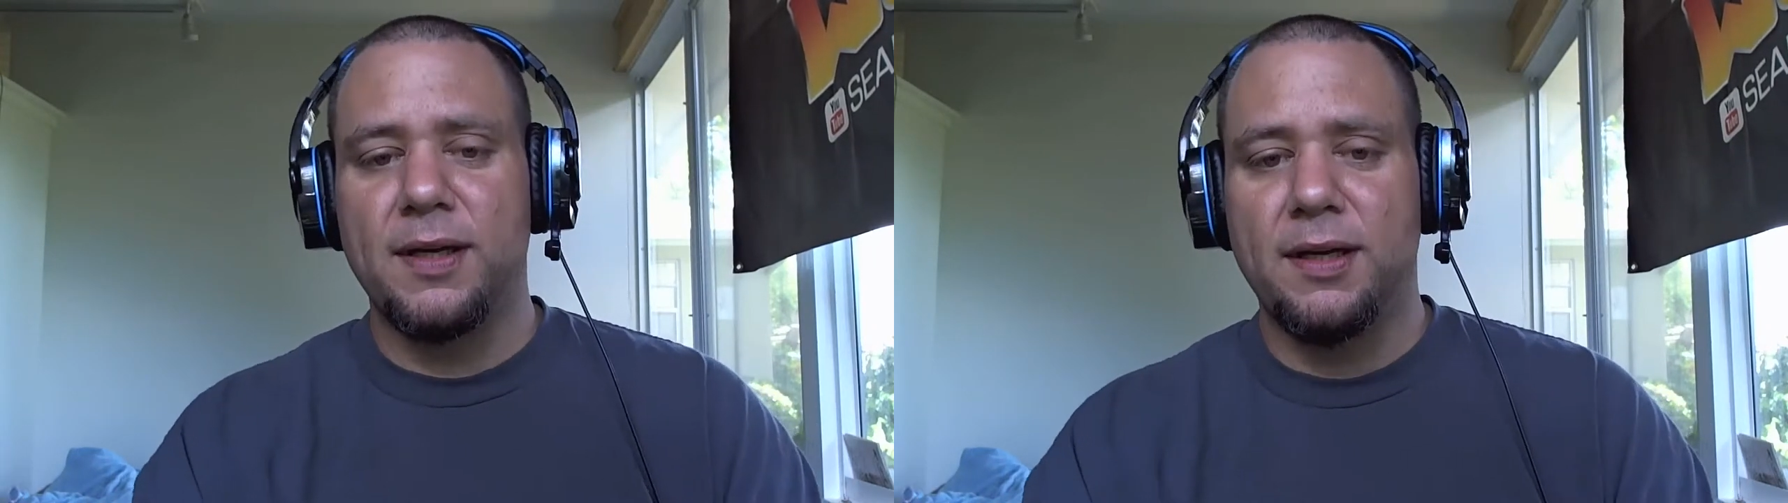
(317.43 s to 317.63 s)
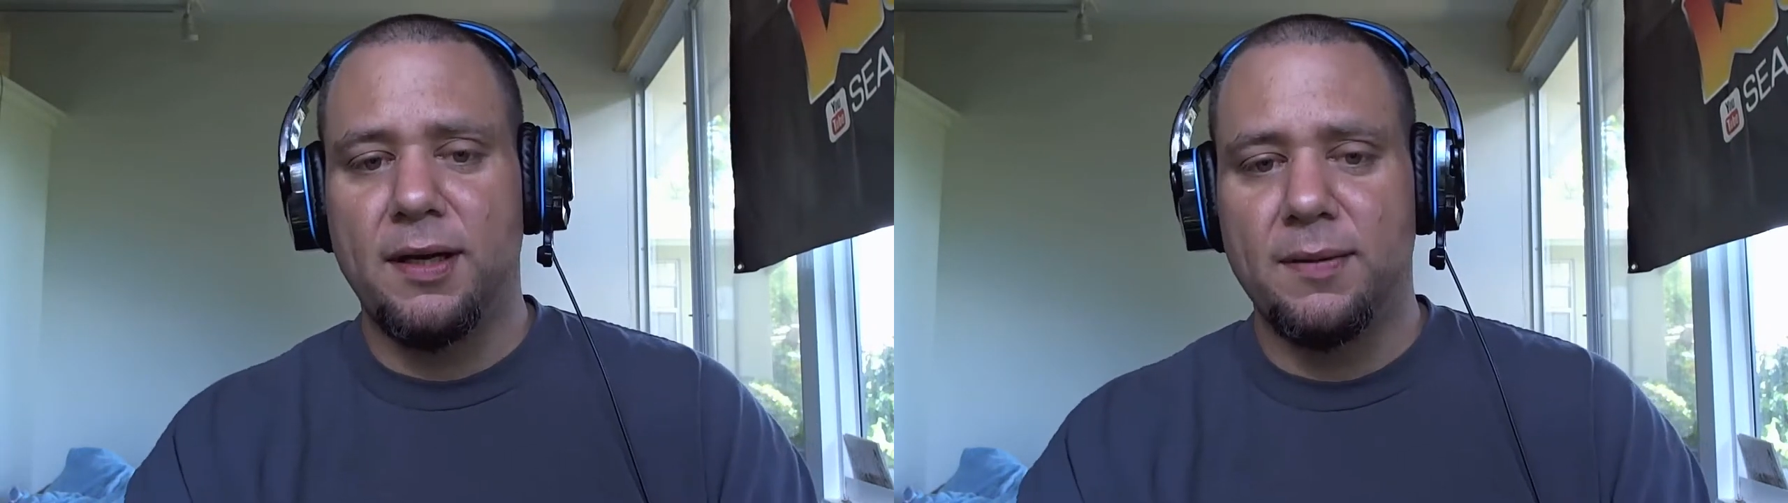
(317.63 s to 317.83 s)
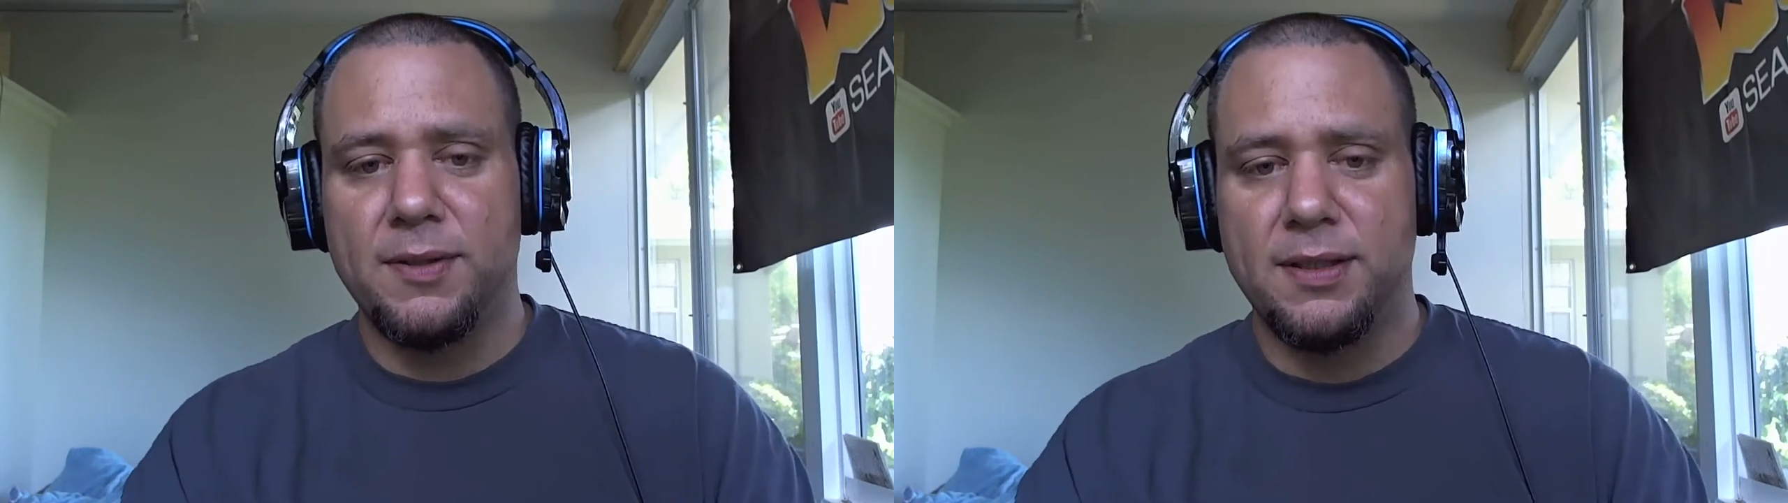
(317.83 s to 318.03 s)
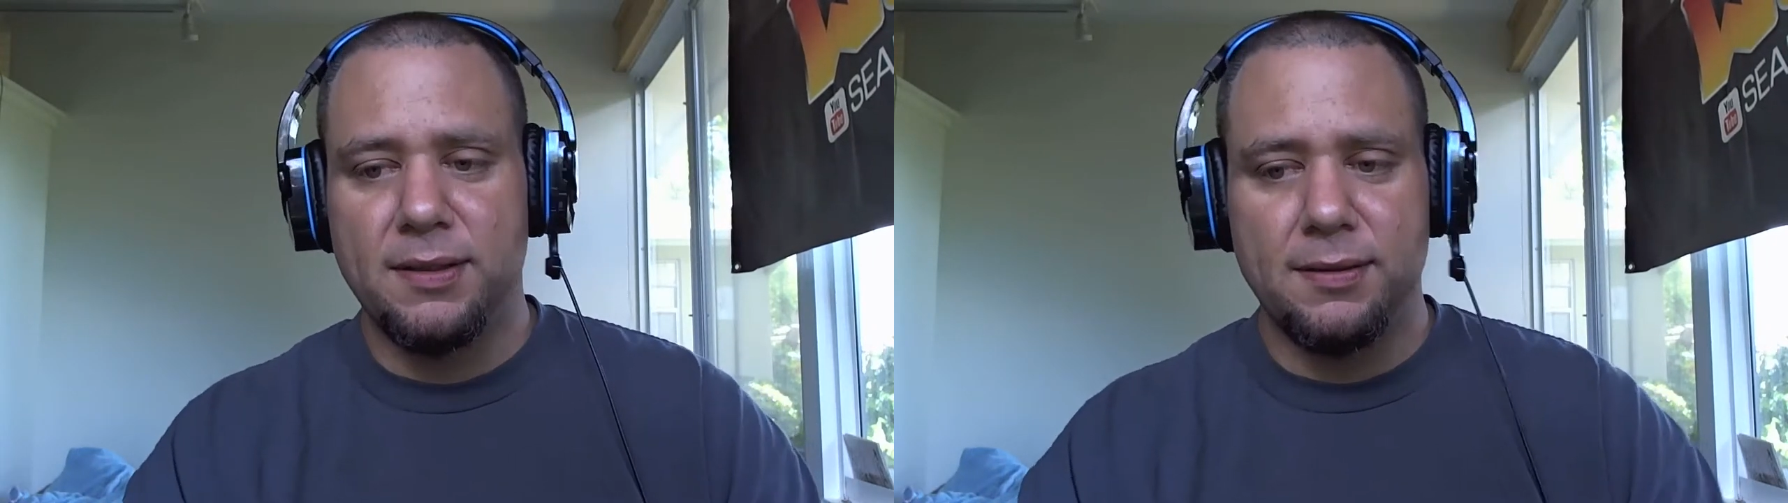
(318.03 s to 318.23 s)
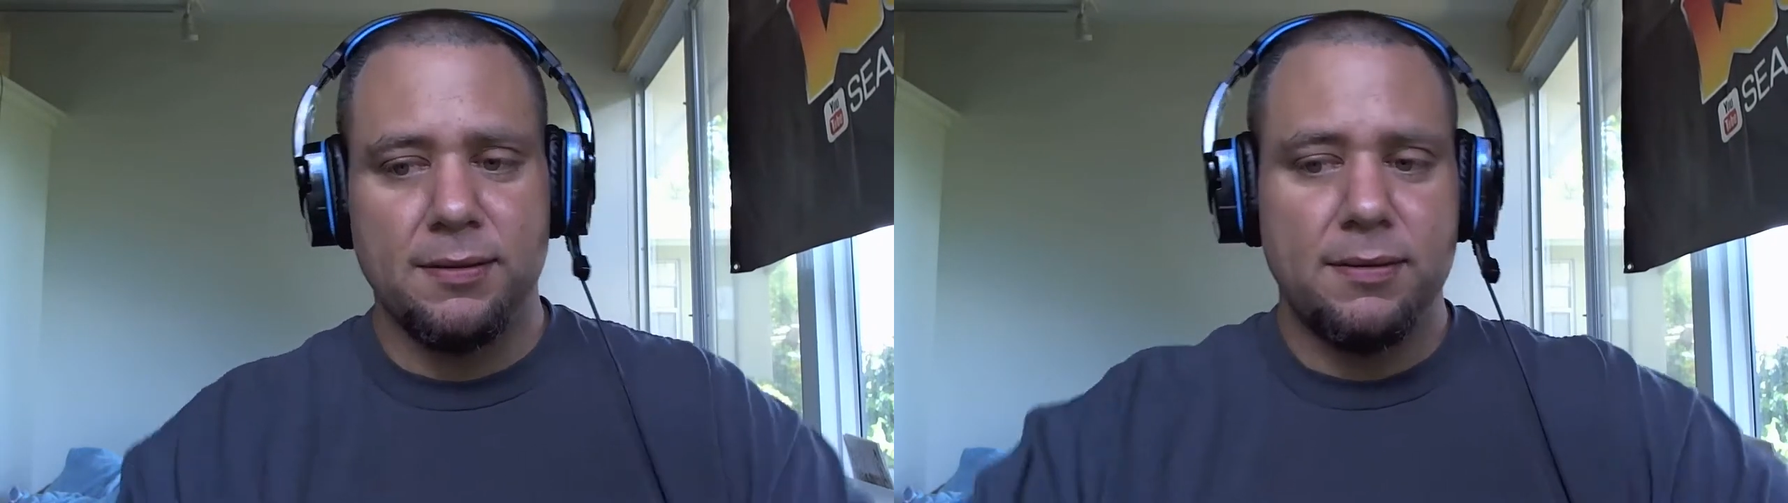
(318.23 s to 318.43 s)
get
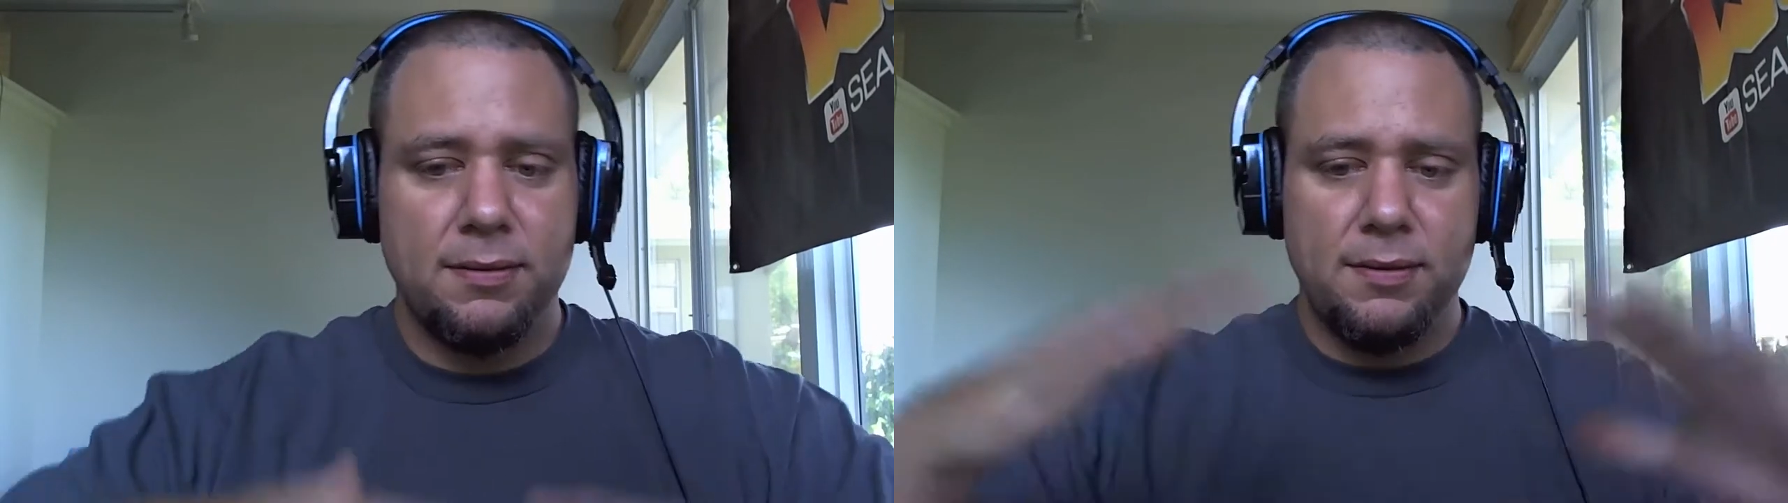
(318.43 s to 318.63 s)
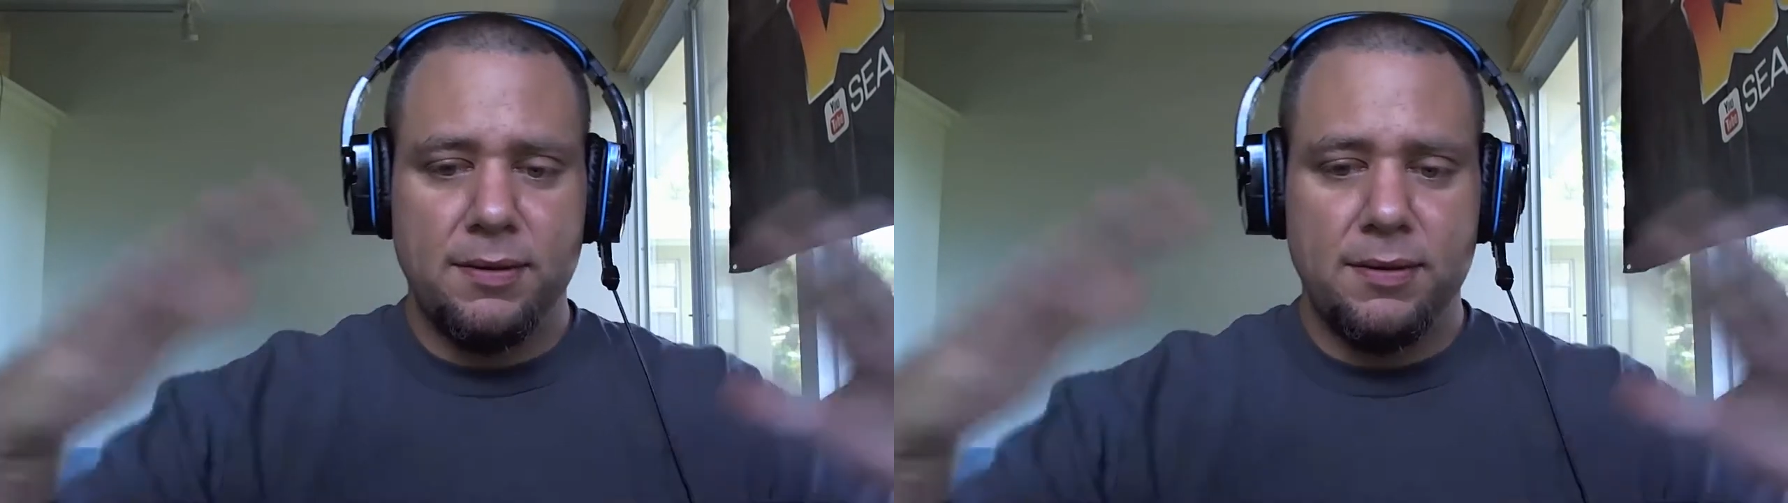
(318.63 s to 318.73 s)
Hubsan